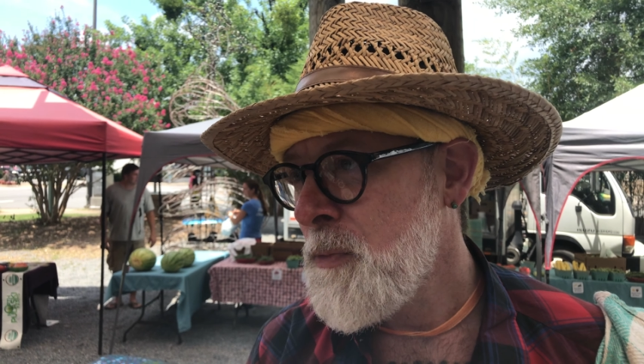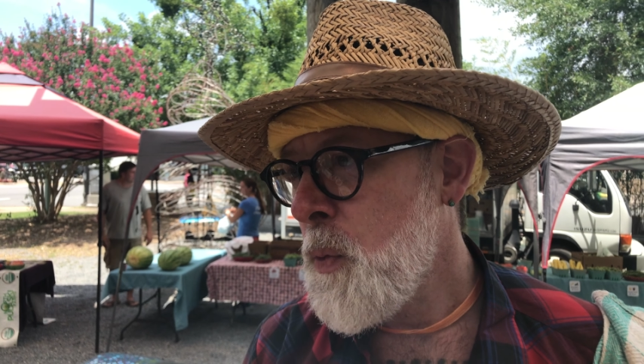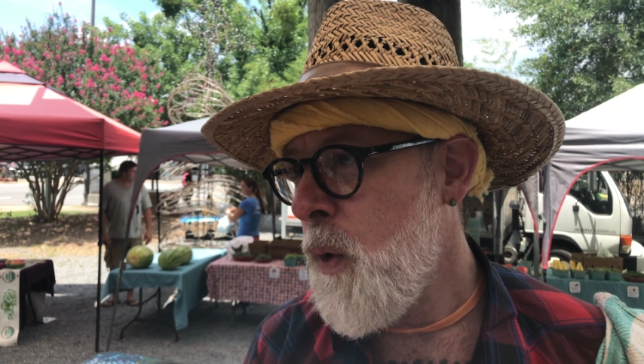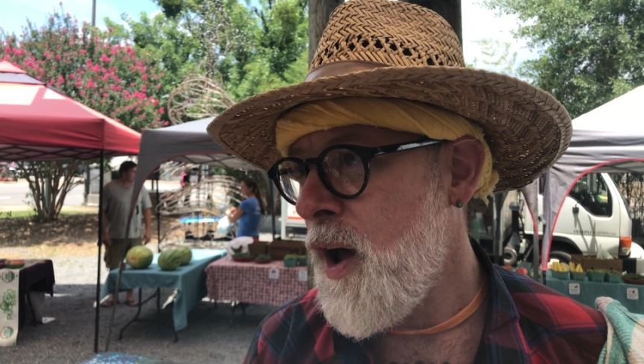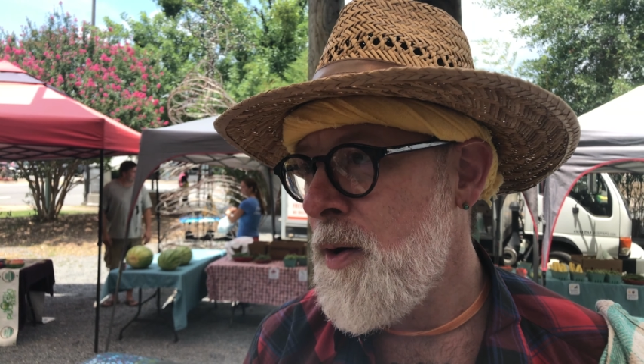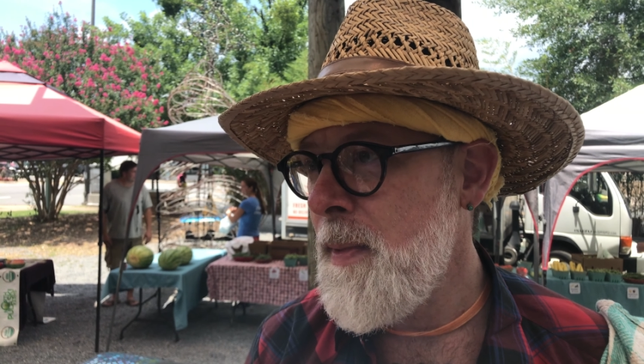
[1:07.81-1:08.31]

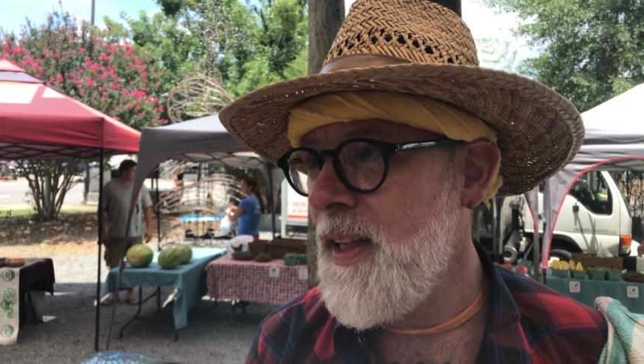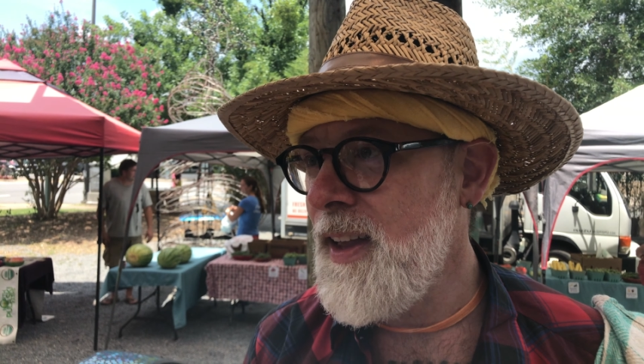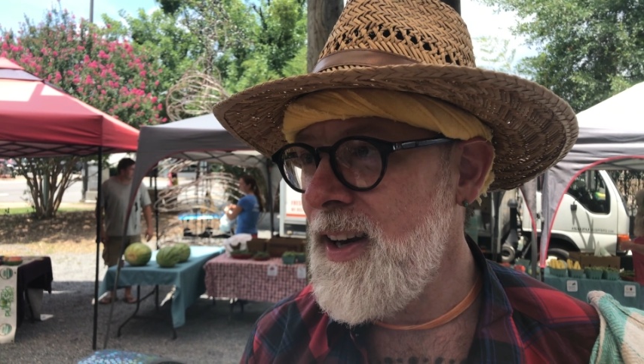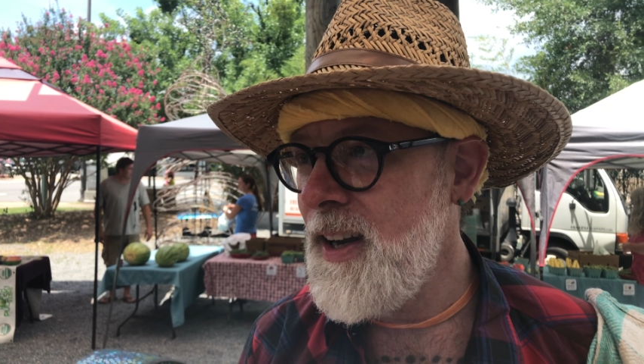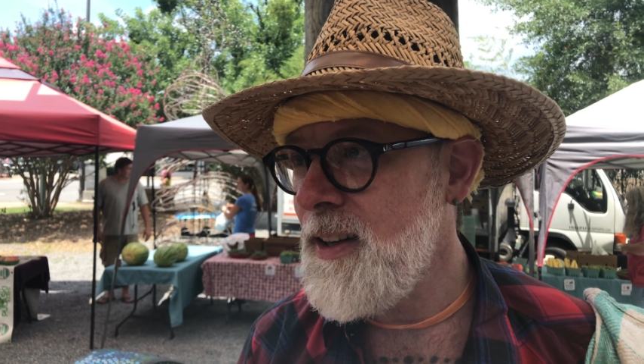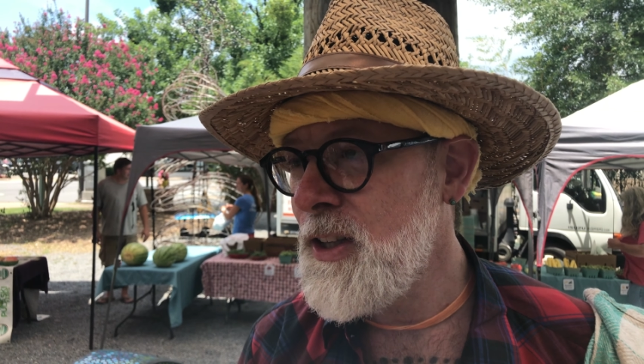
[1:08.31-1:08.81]

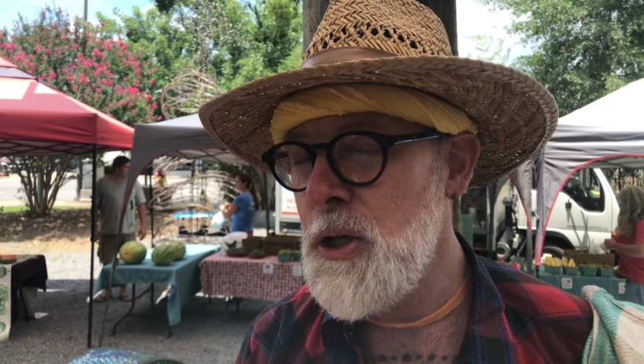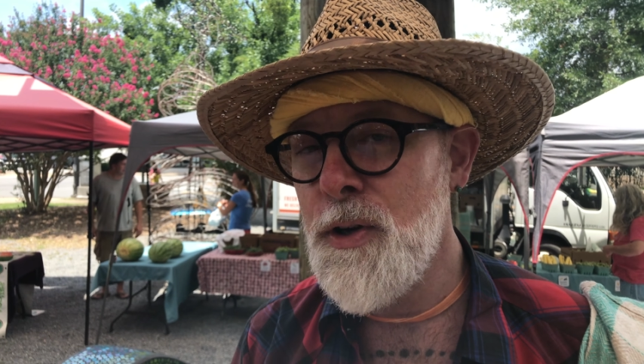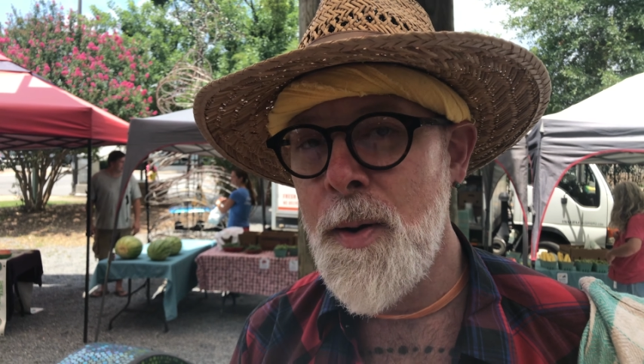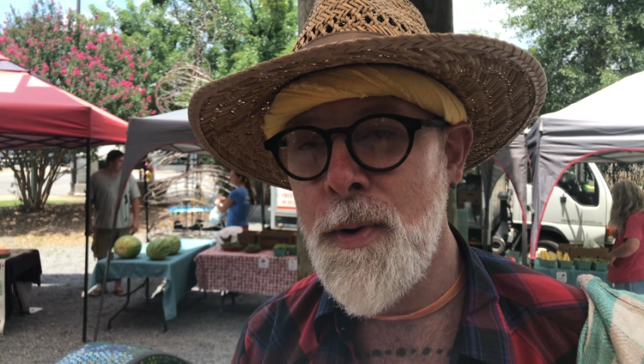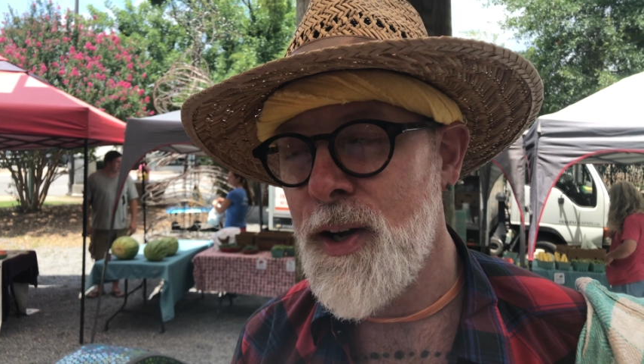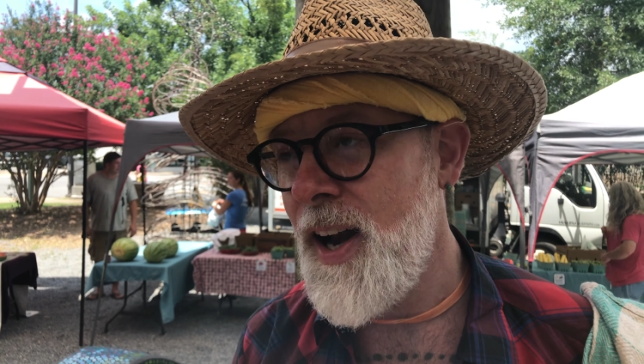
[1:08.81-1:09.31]
watermelon and
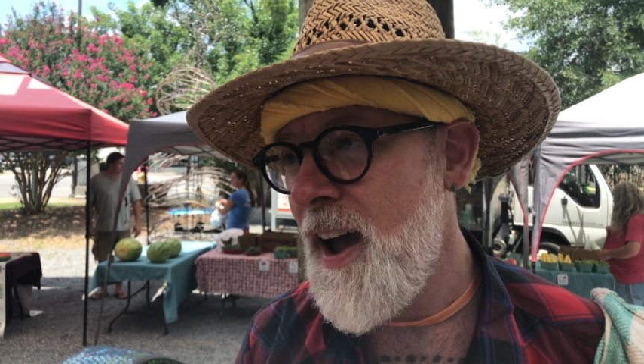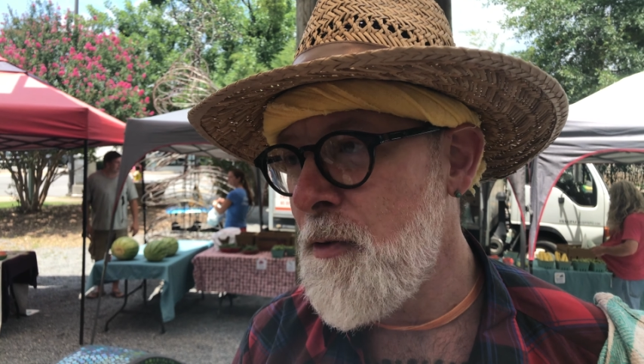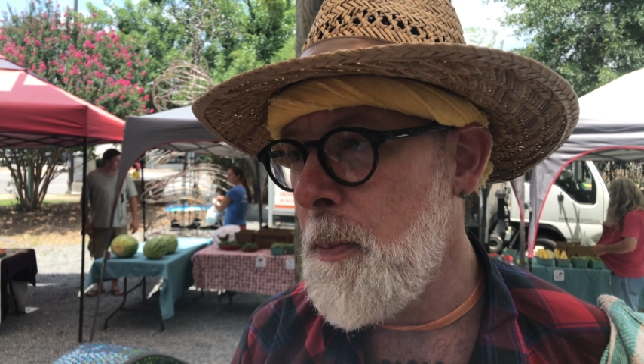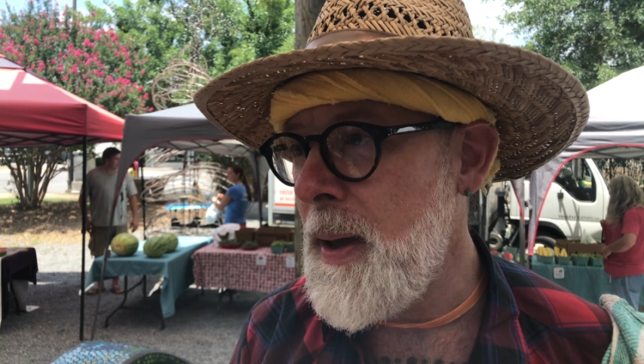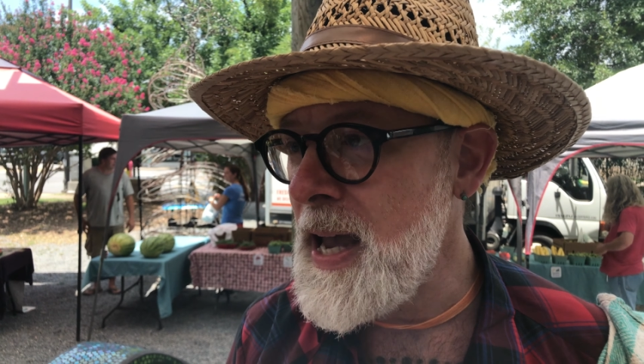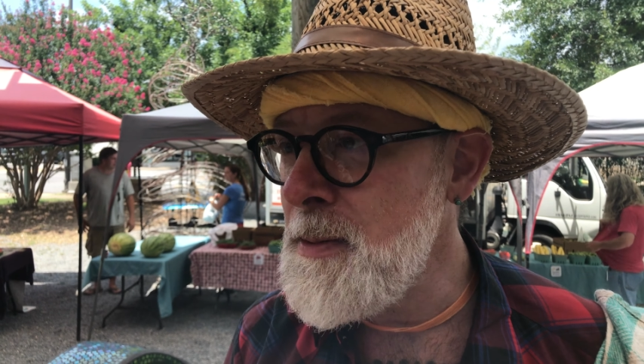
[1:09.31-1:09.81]
cucumber could have
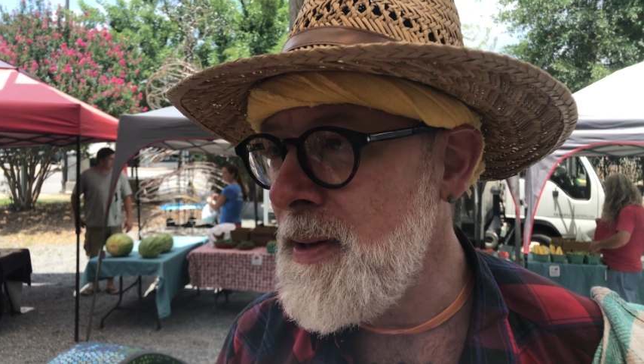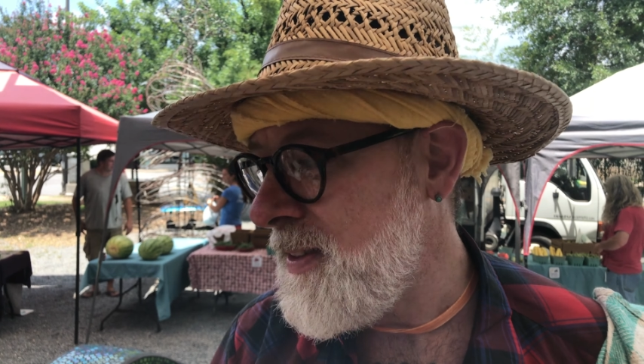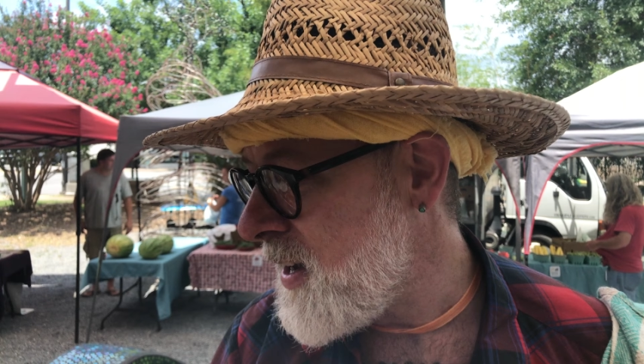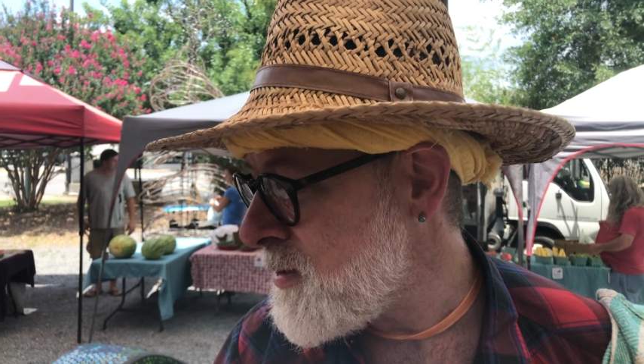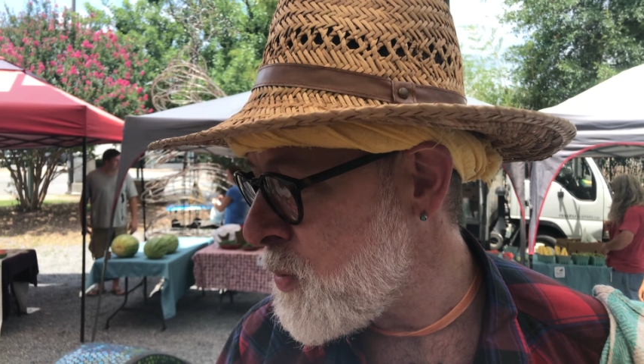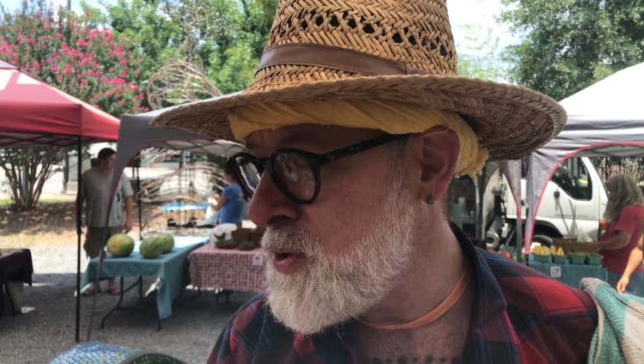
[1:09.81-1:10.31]
a baby,
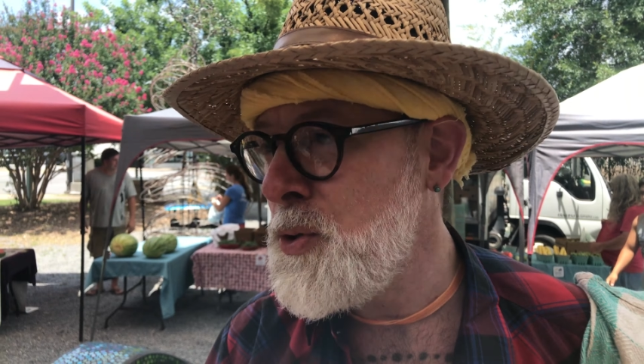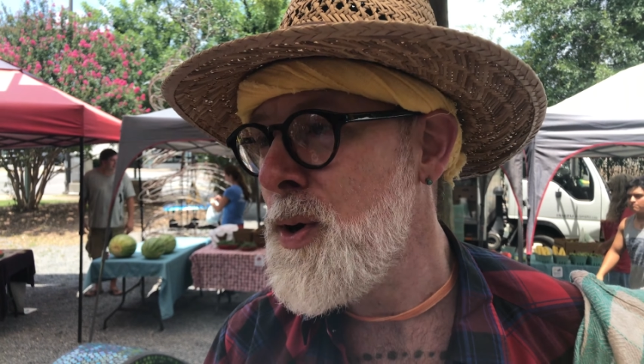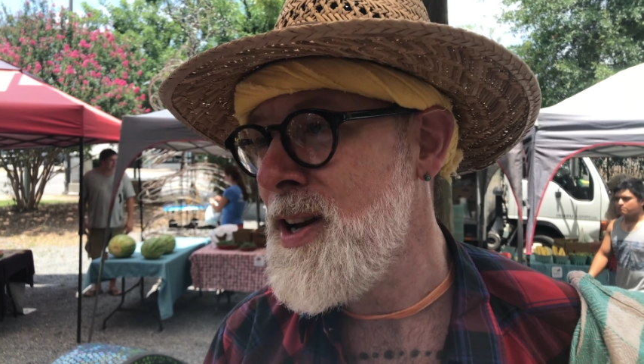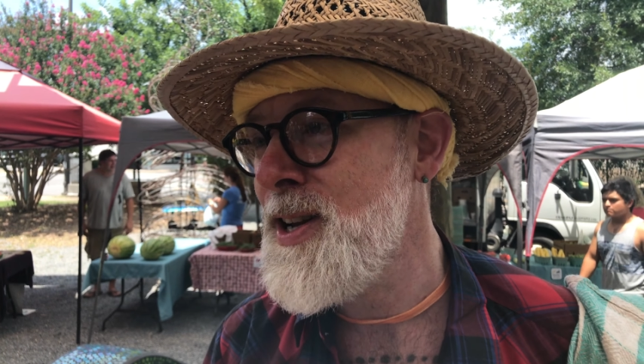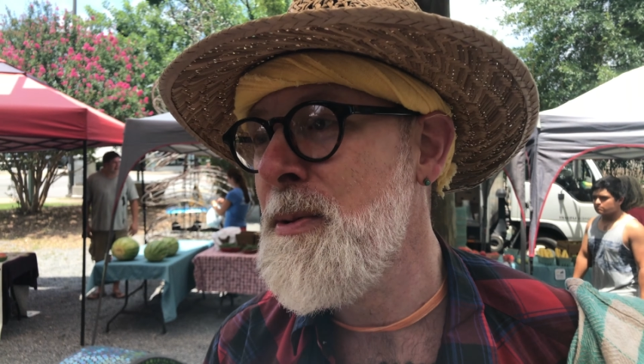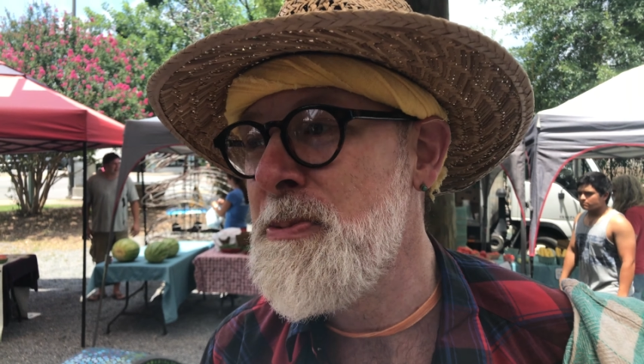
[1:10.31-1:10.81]
that's what you
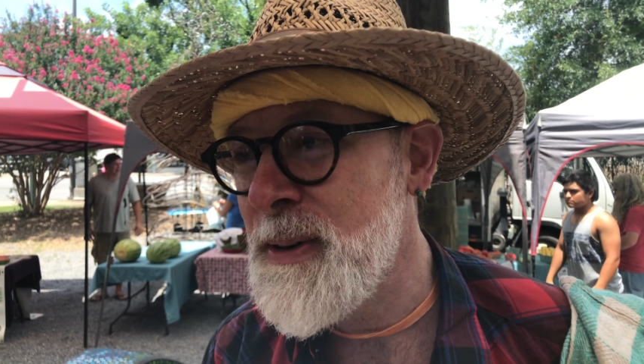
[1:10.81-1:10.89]
end up